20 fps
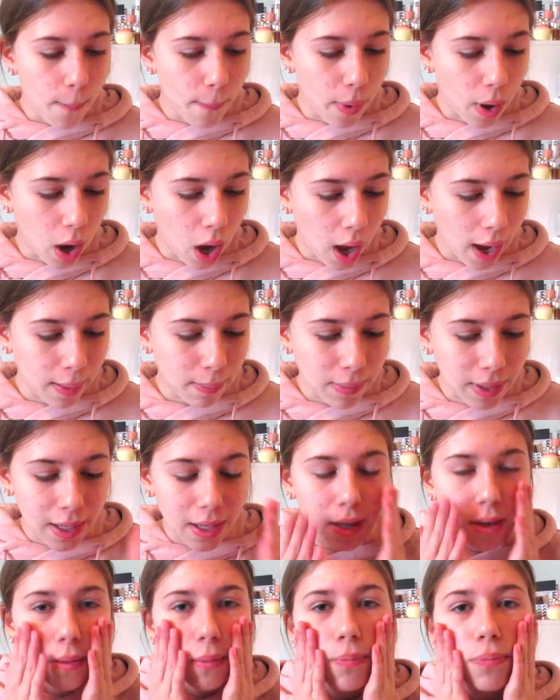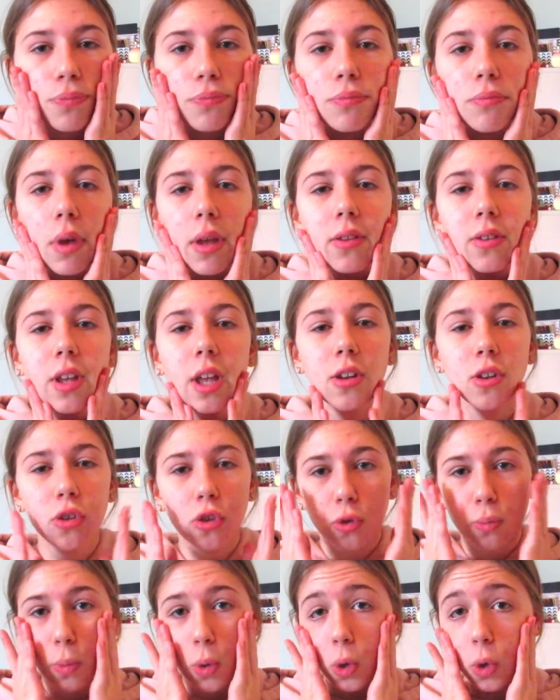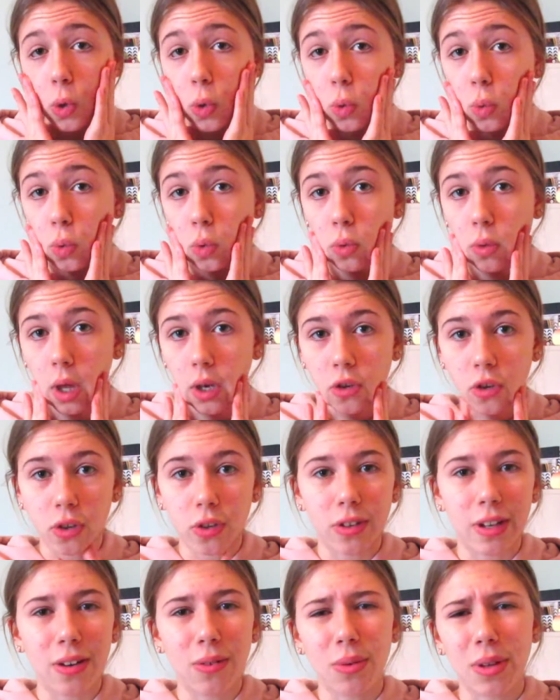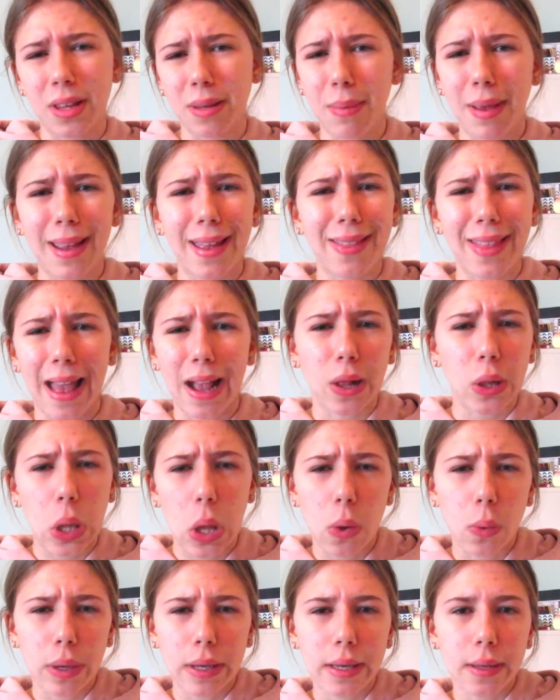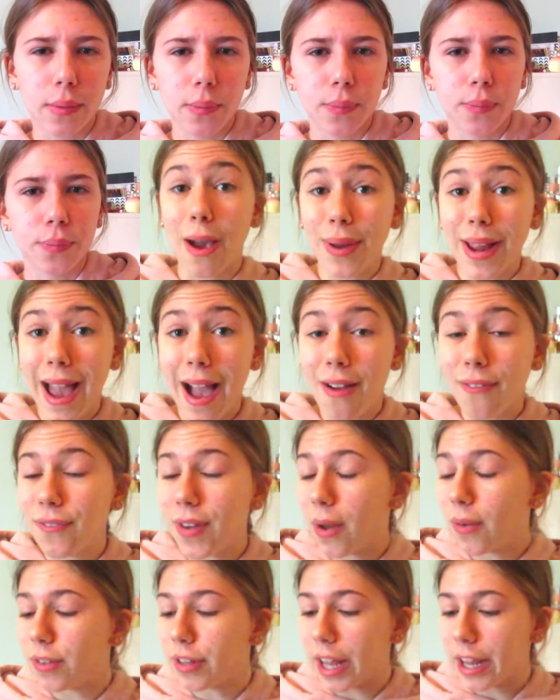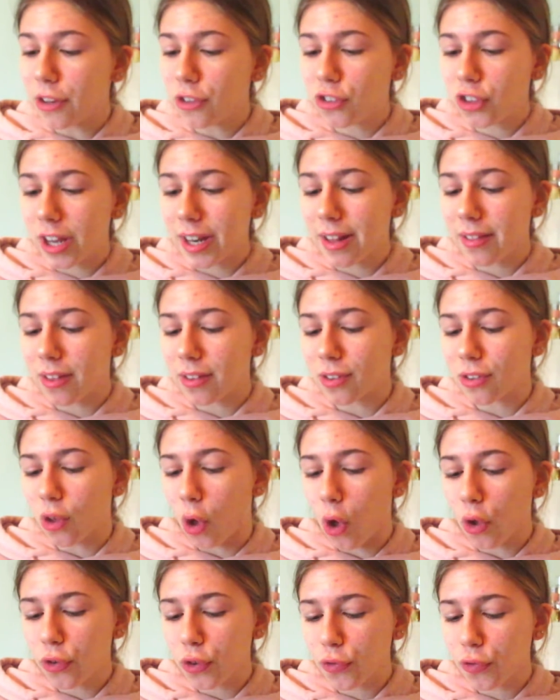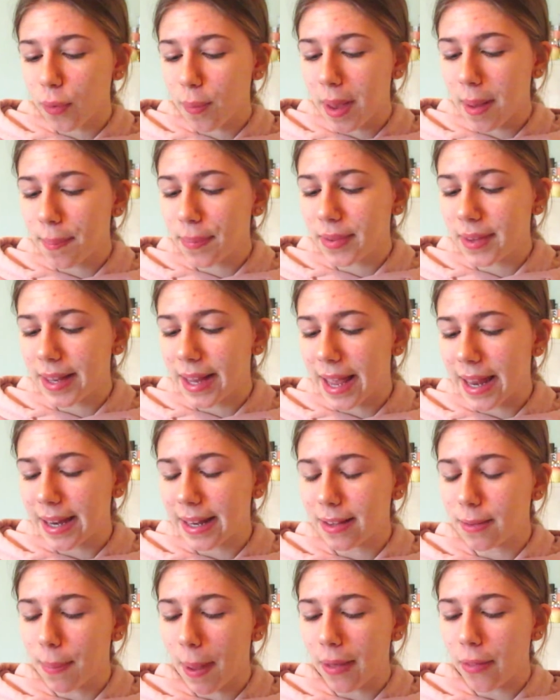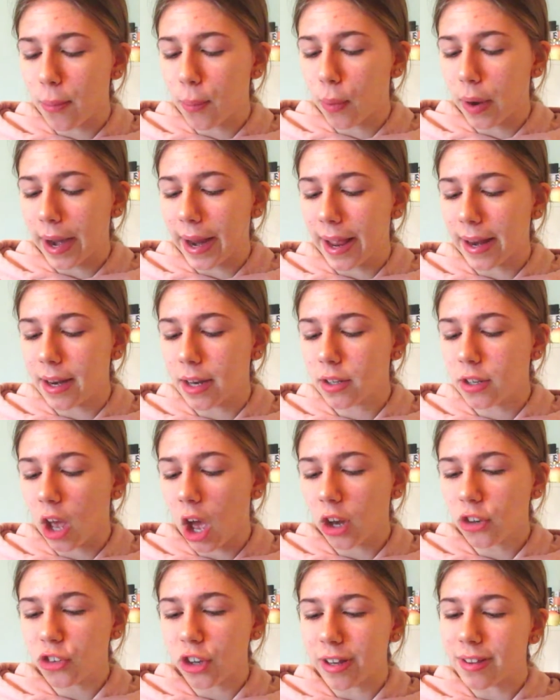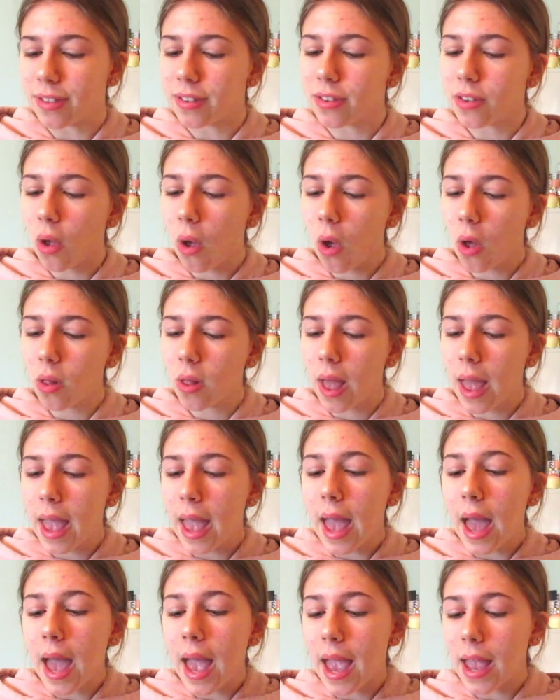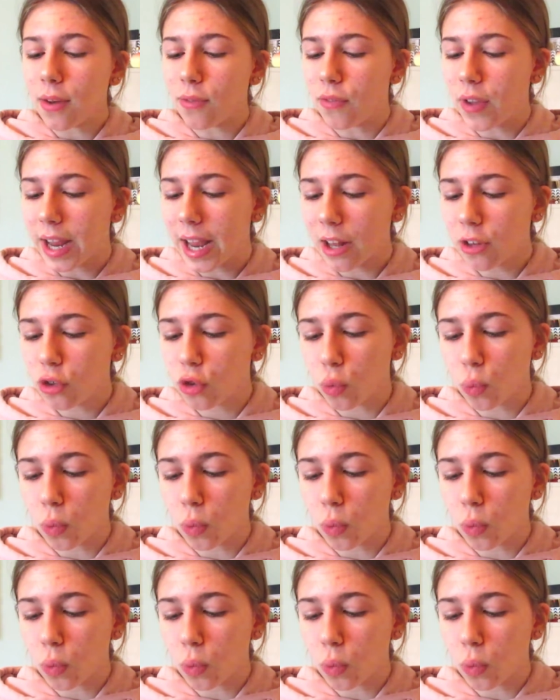But I mean, my skin's smooth, it just didn't really make it that glowy. Now we have foundation. This is also from Ipsy. It is by the brand Touch in Sol Advanced